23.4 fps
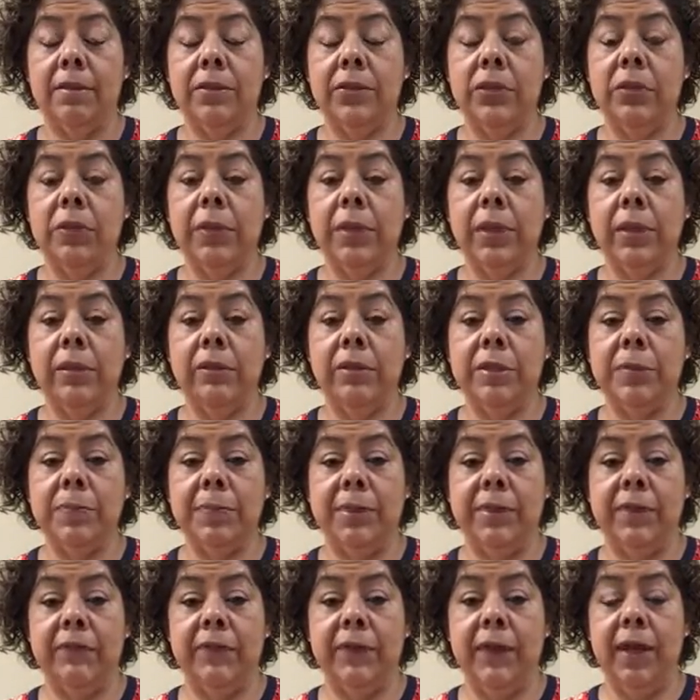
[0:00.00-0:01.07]
to include
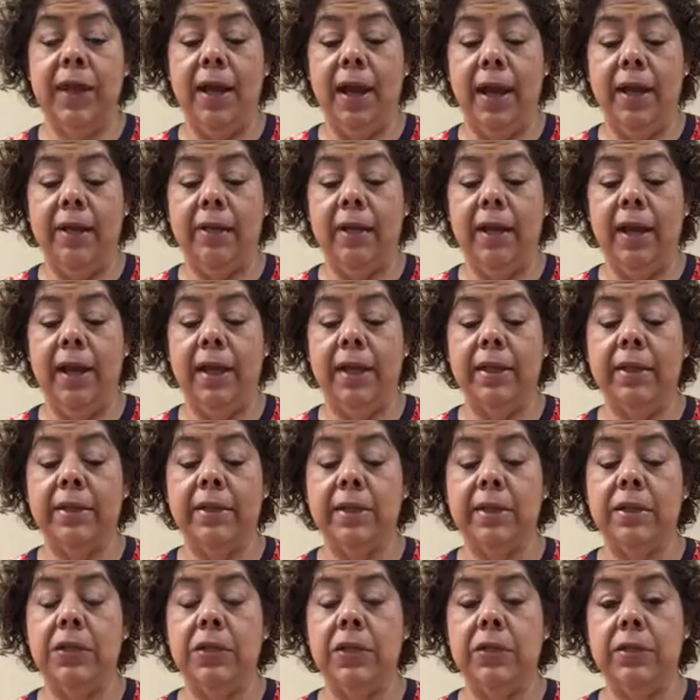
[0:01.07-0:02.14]
specific guidelines
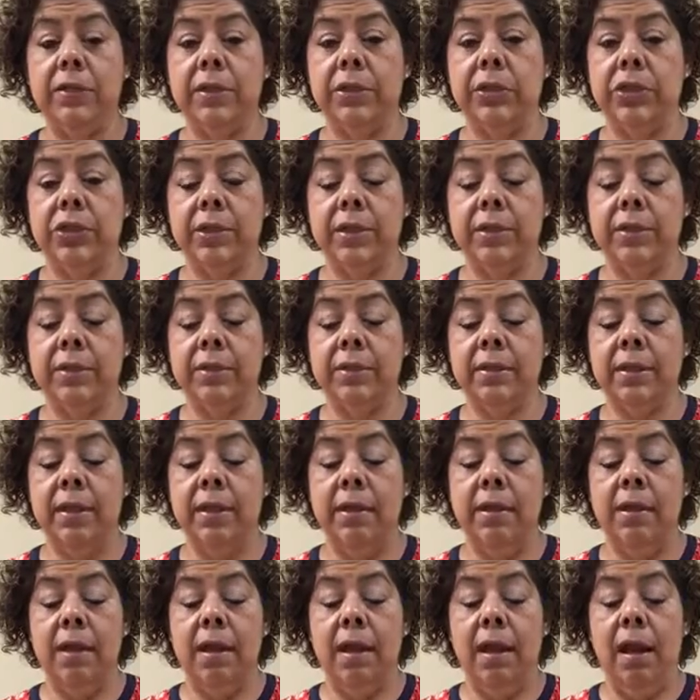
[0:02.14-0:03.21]
and dosages
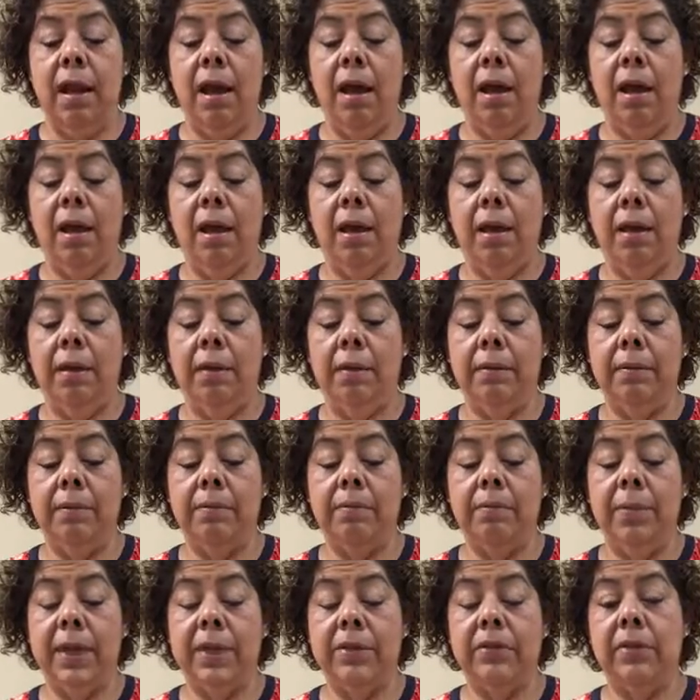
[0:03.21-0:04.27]

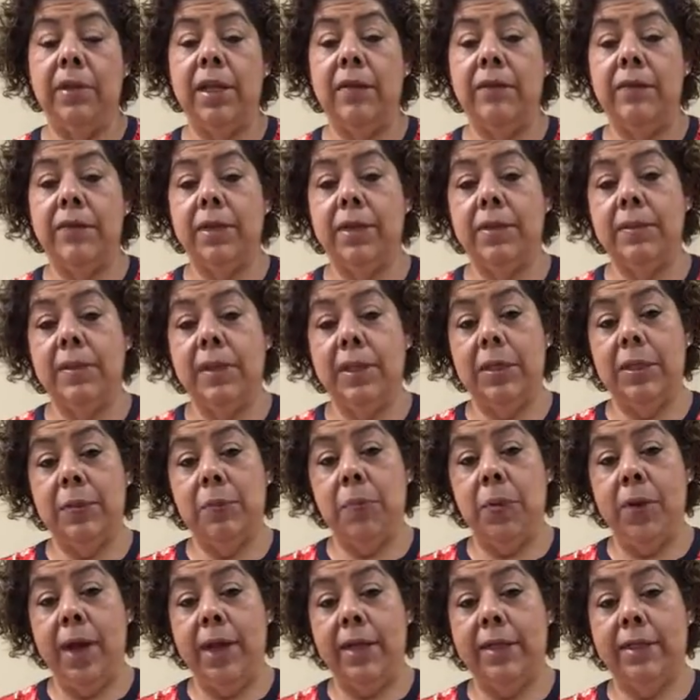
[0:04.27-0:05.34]
based on evidence-based
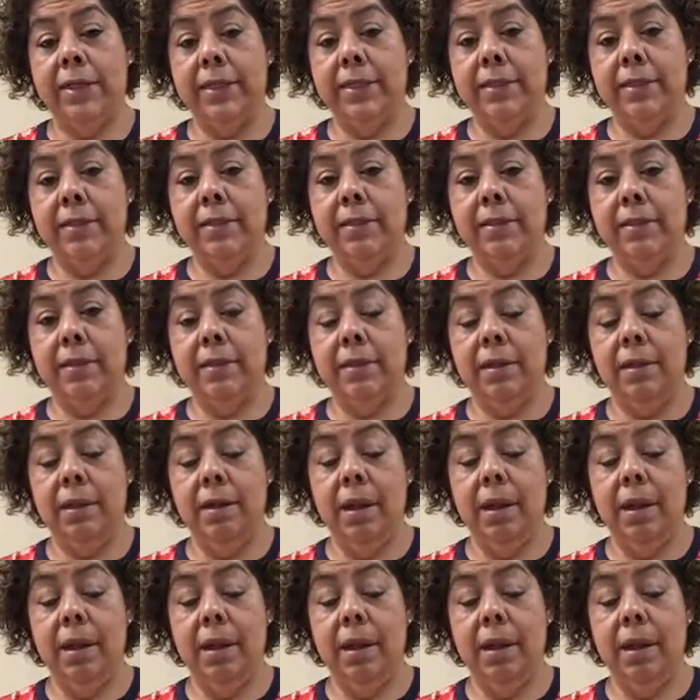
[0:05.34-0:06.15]
practice.